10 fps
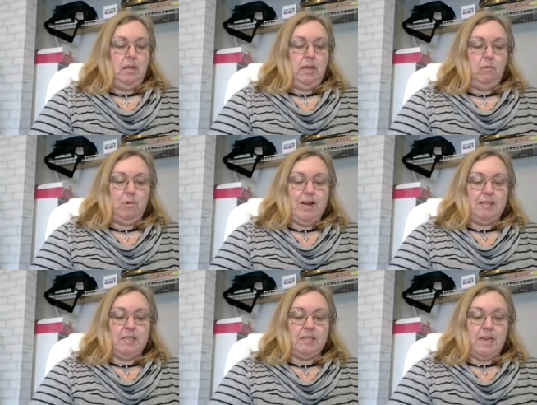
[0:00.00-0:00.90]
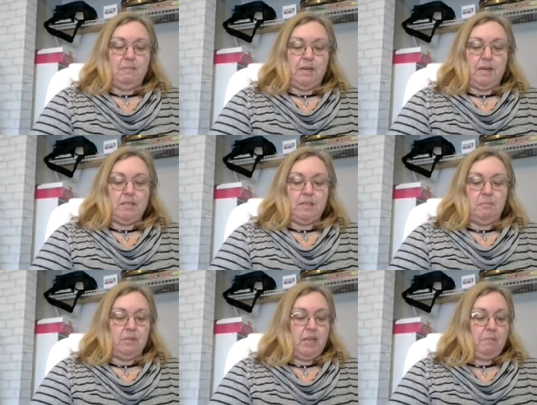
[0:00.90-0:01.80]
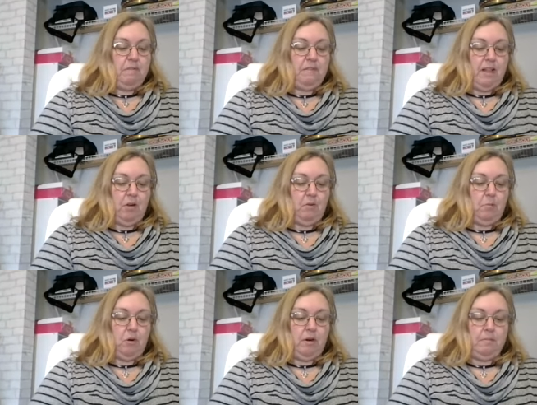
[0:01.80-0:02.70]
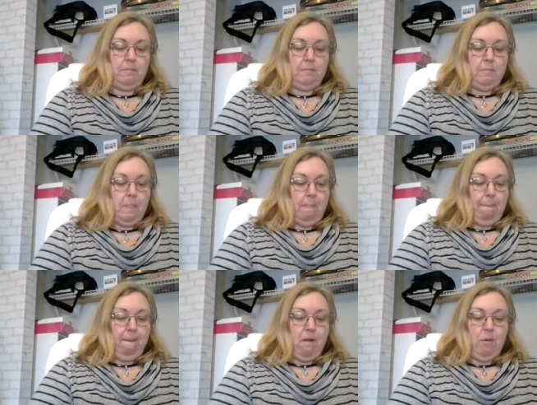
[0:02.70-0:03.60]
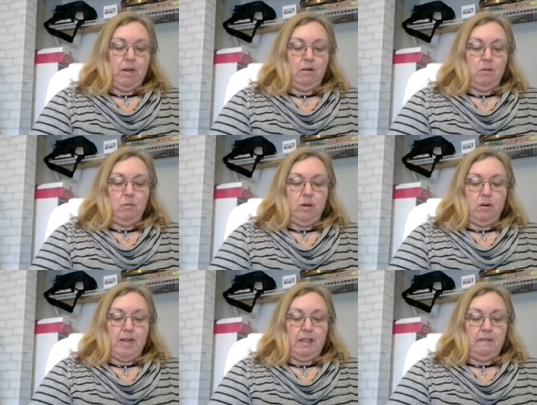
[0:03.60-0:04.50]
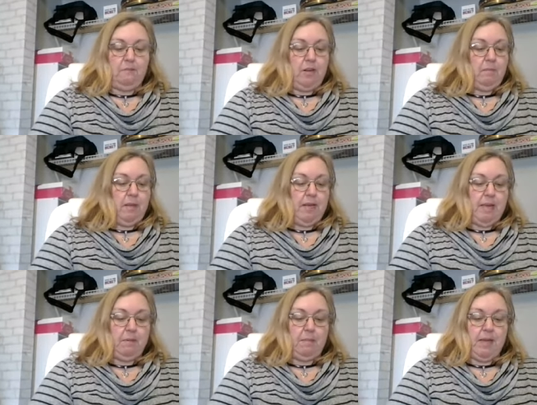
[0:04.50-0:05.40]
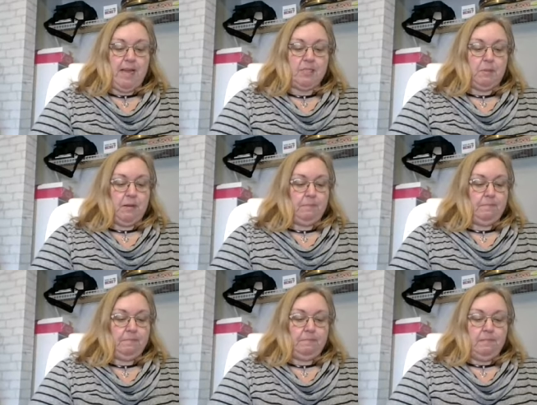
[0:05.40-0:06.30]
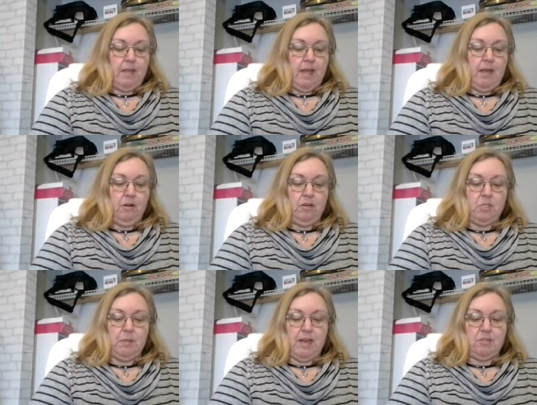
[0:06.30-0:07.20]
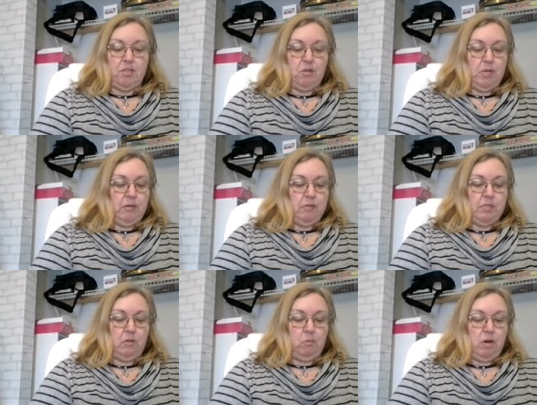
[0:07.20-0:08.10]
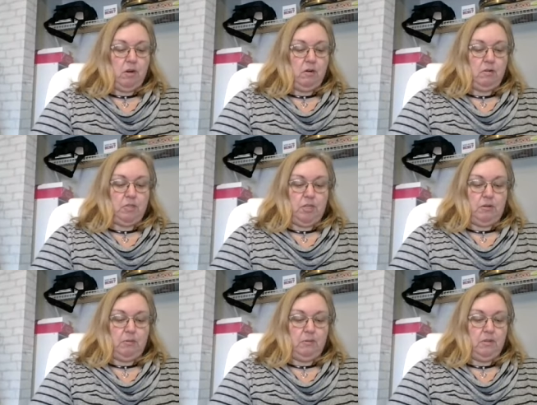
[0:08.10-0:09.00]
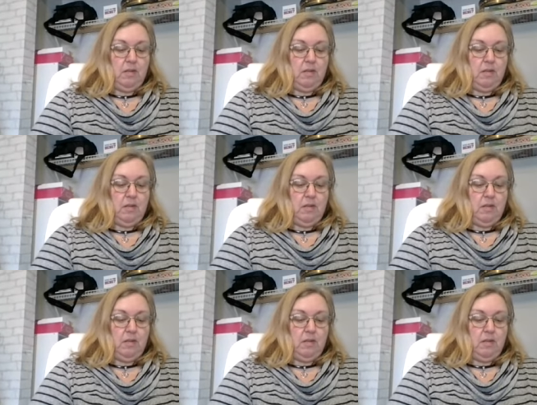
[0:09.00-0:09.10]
In wild excitement, I stumbled up and fell overboard. I went under the water yelling for him, then came up gasping. I heard a splash and knew he was in the water, too.